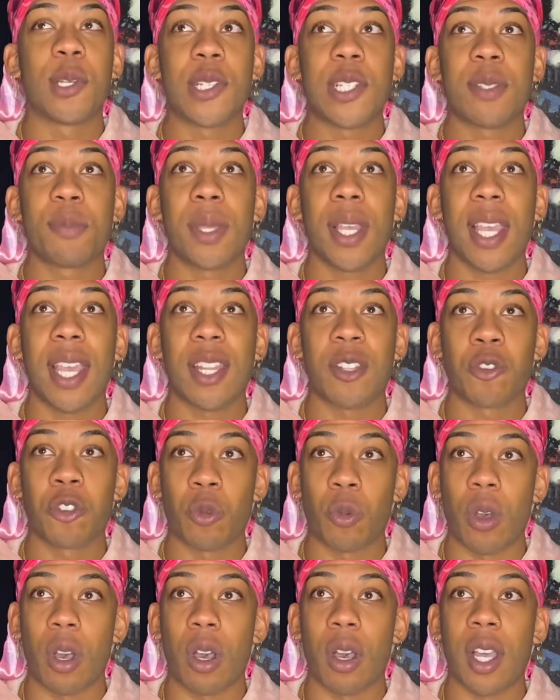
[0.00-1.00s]
me against the
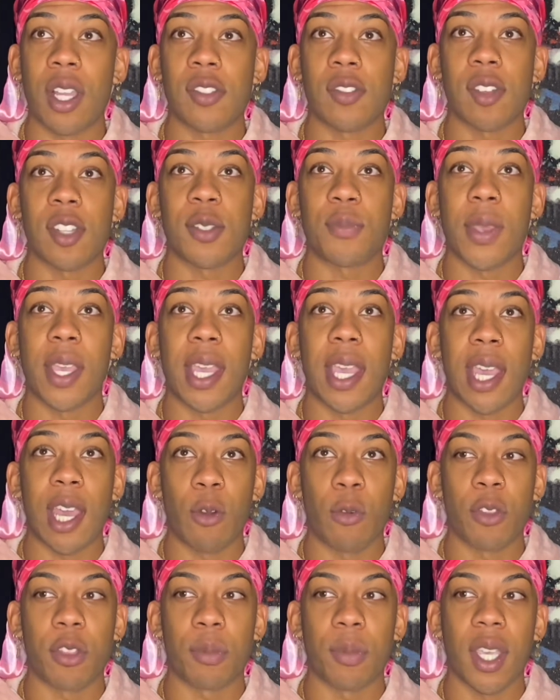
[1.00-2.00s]
wall and starts making out
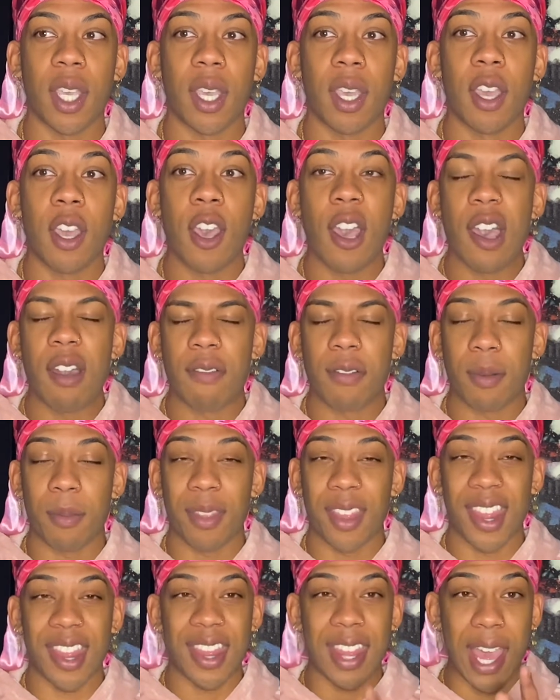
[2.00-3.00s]
with me. From
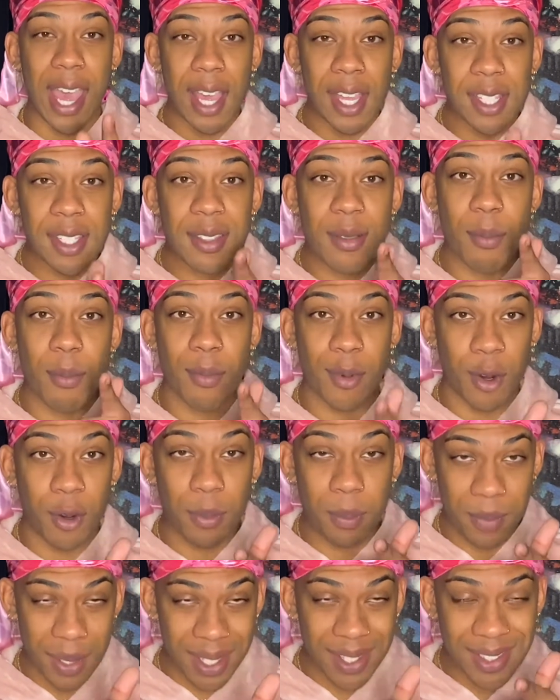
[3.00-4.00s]
that
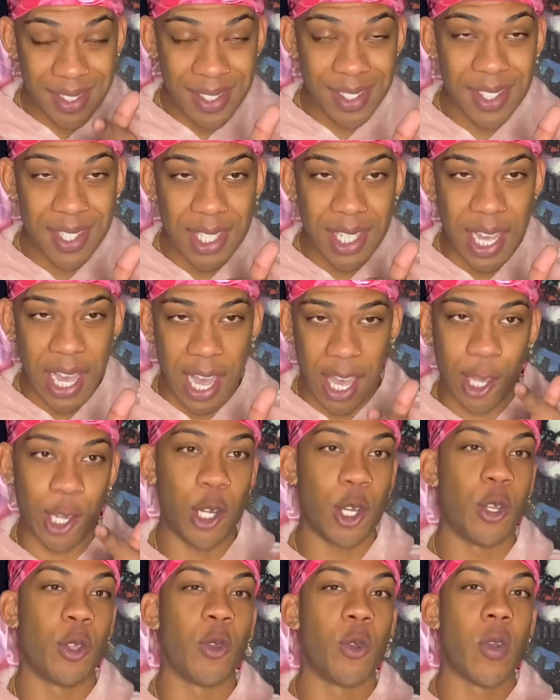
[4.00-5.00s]
moment, I
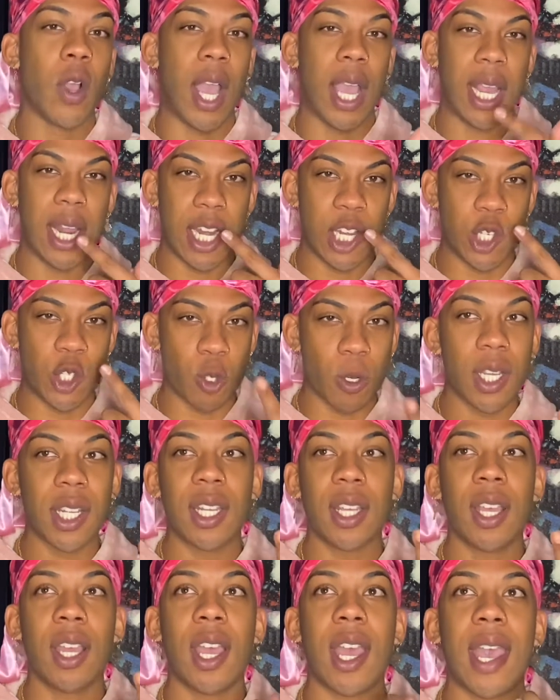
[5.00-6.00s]
knew I enjoyed
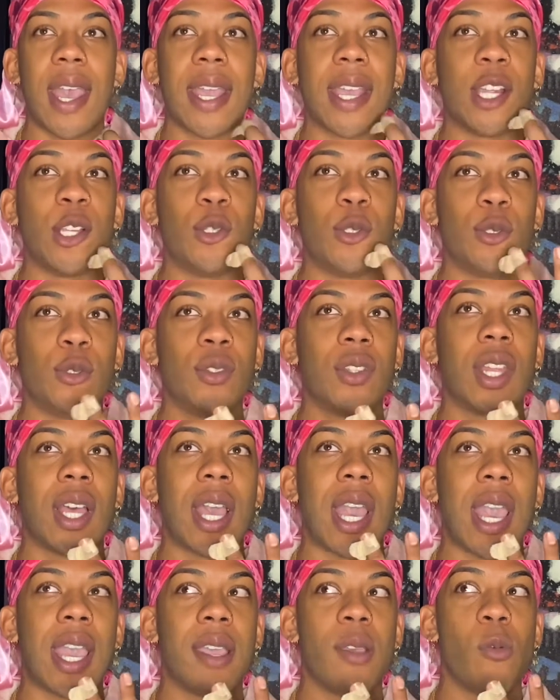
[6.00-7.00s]
it. I knew that
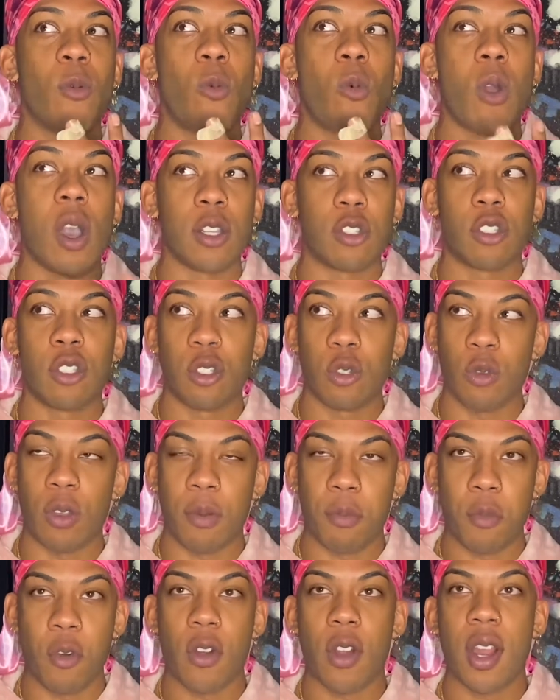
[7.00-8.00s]
I want to do it
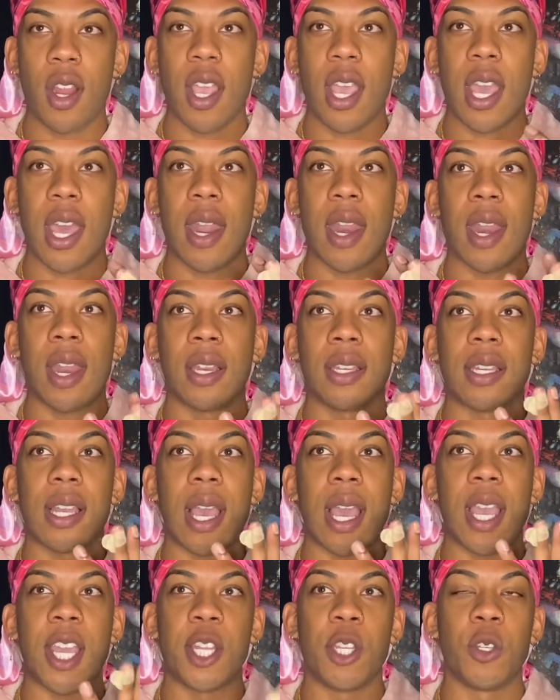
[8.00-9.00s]
more. And
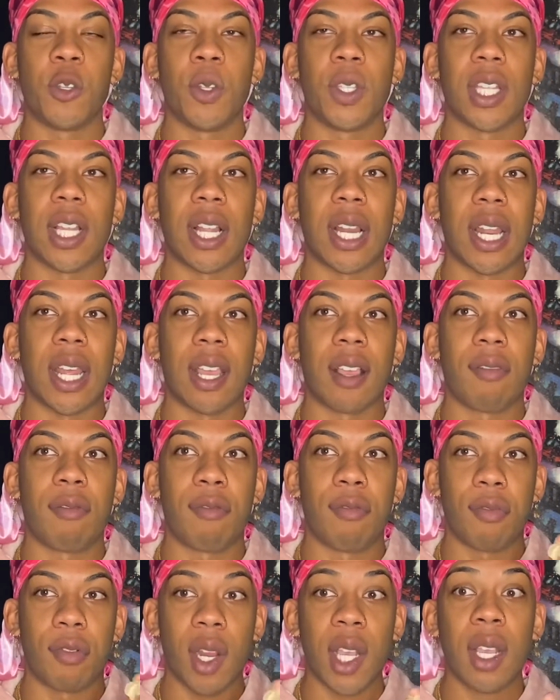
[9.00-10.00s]
I knew that, like,
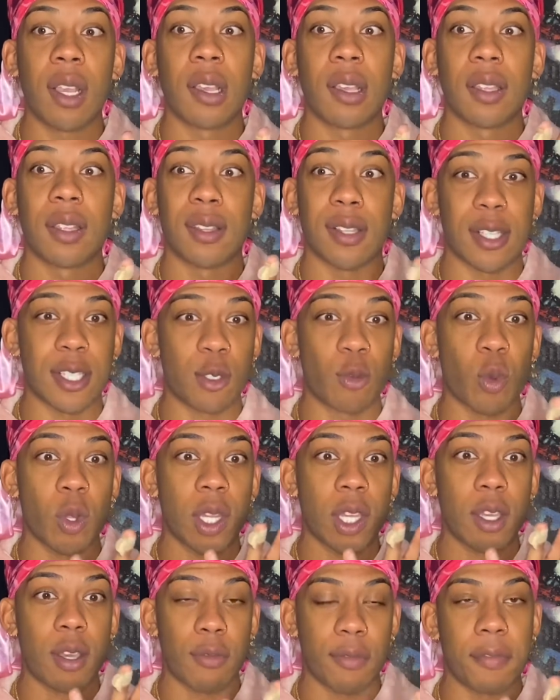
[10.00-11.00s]
frig, this really
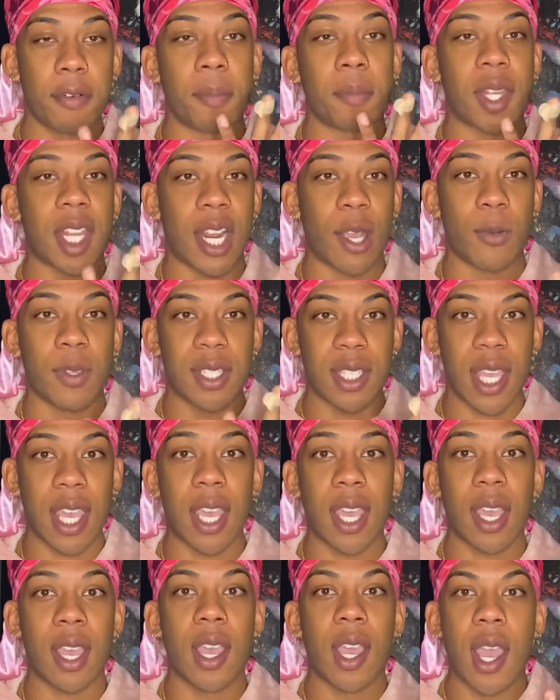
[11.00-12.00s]
confirmed that I was
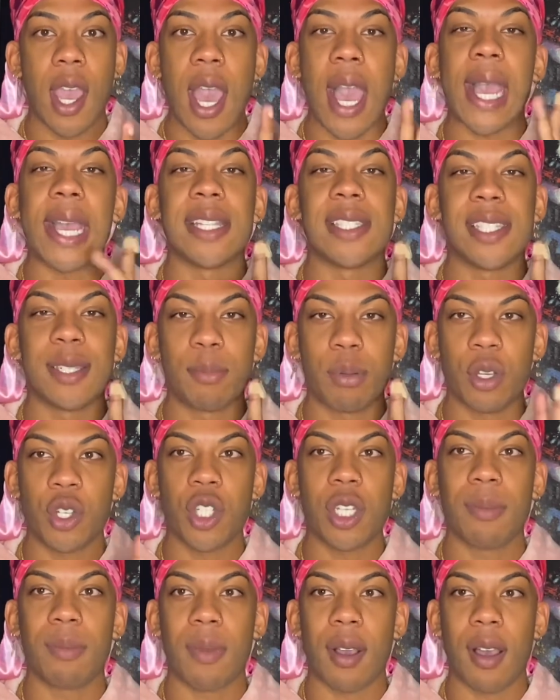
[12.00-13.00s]
gay. I did push
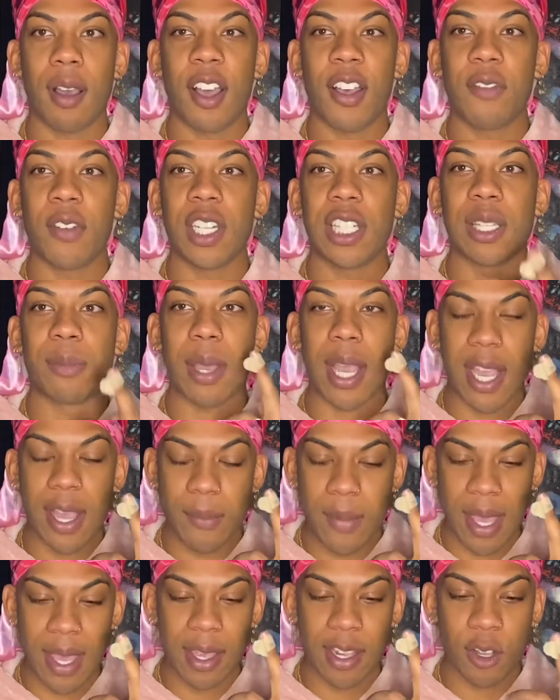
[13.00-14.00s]
him off, but in the back of
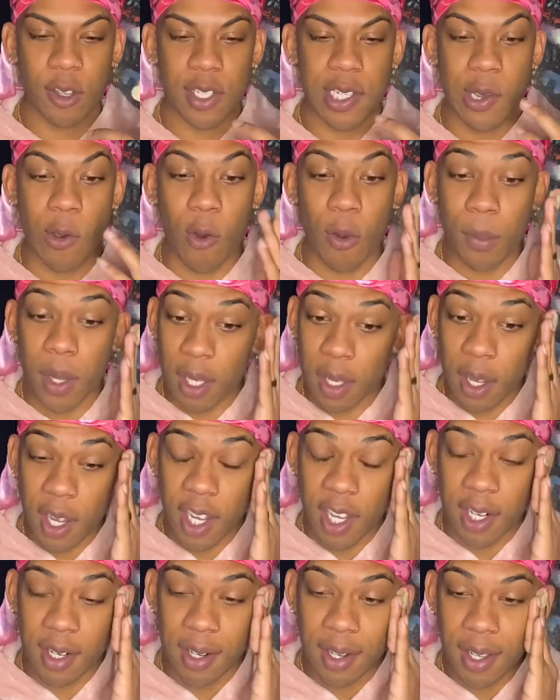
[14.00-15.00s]
my head, I was like, oh my
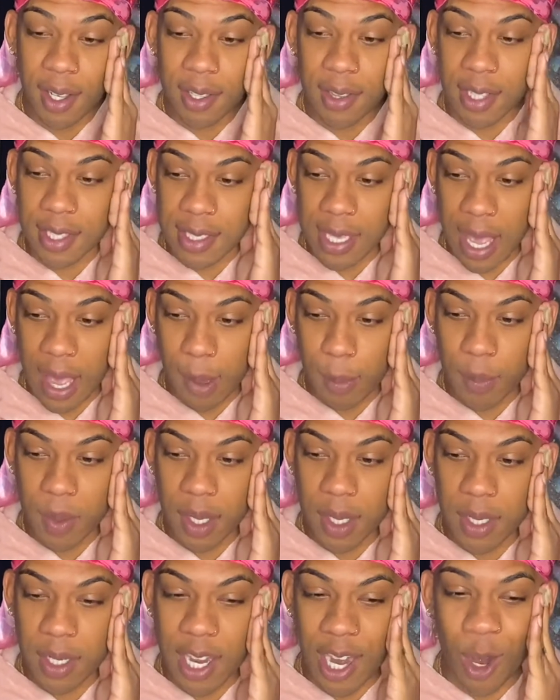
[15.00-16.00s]
God, this
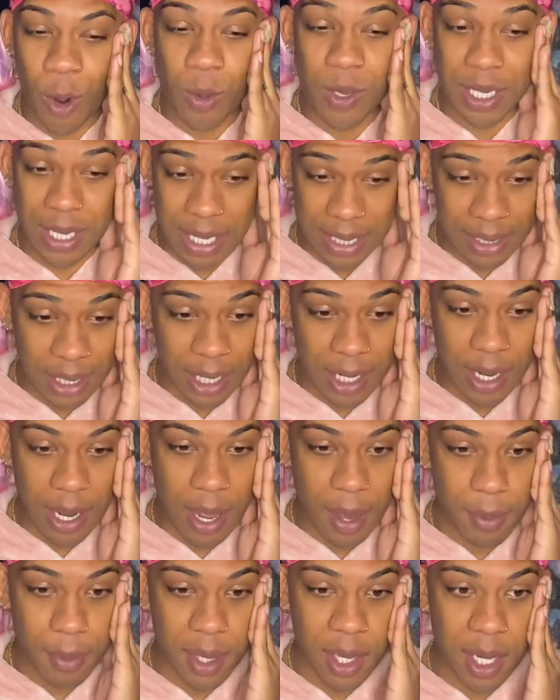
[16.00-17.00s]
happened. I really like that it
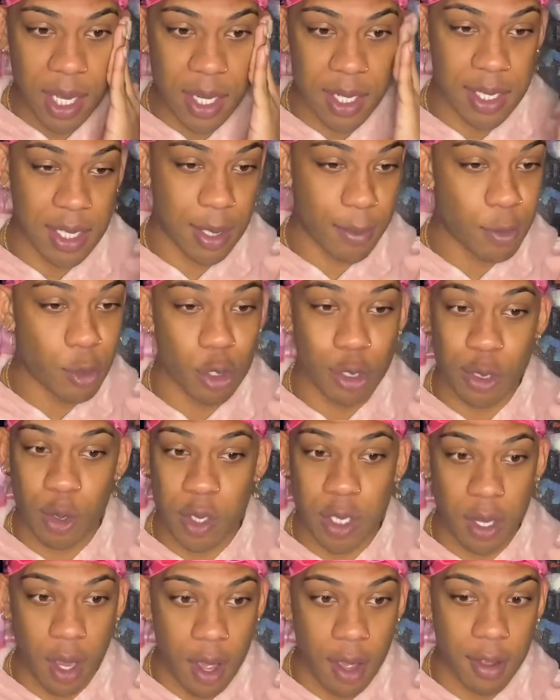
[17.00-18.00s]
happened. And his lips were so
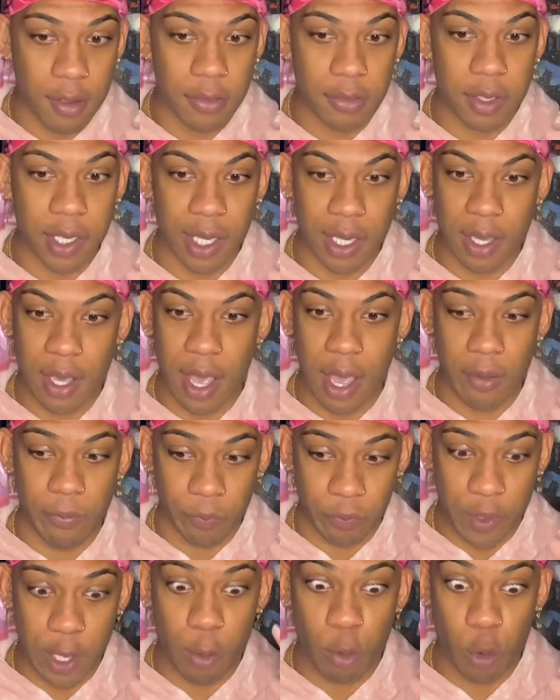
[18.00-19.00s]
soft. Like,
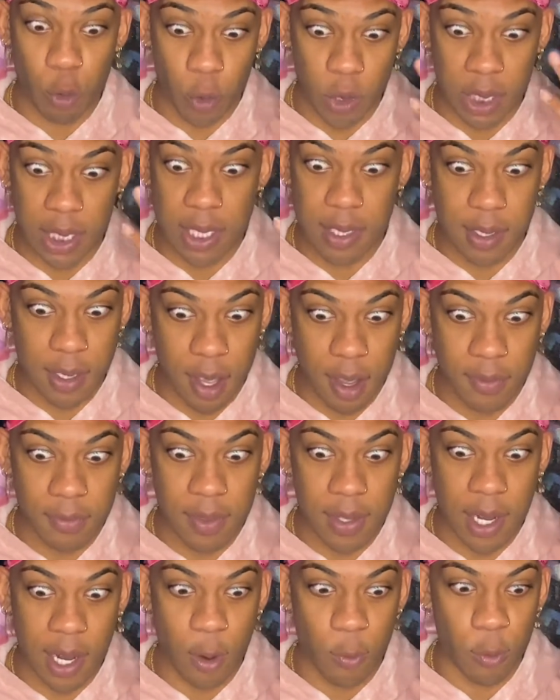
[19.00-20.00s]
they were really soft
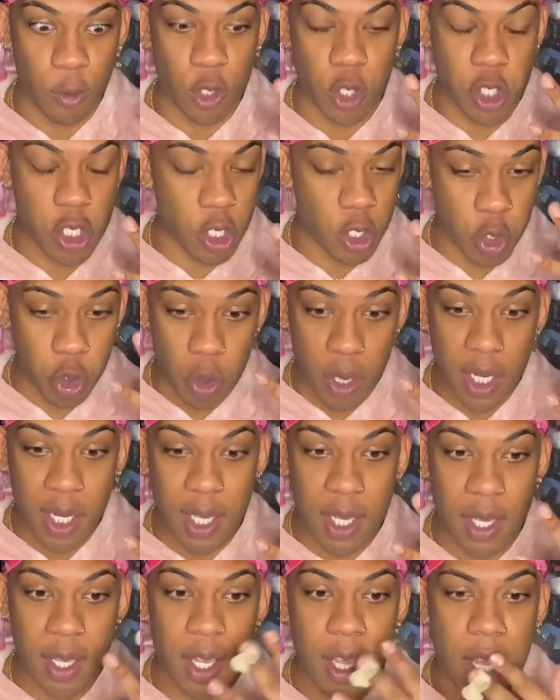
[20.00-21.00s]
that I enjoyed
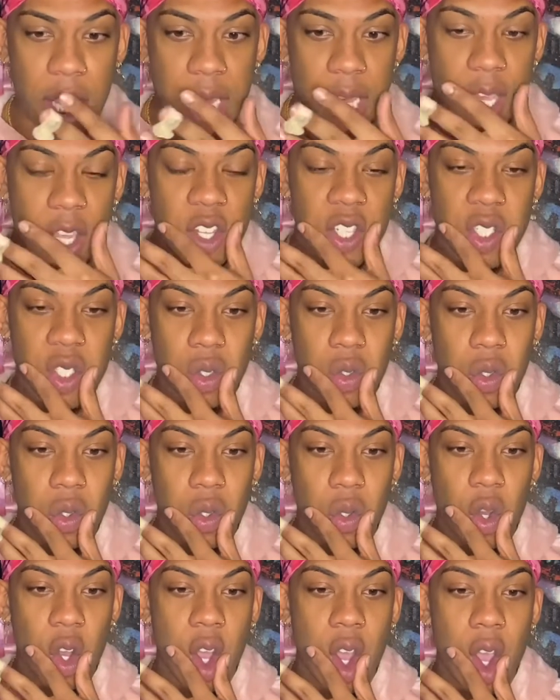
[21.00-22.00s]
it. So,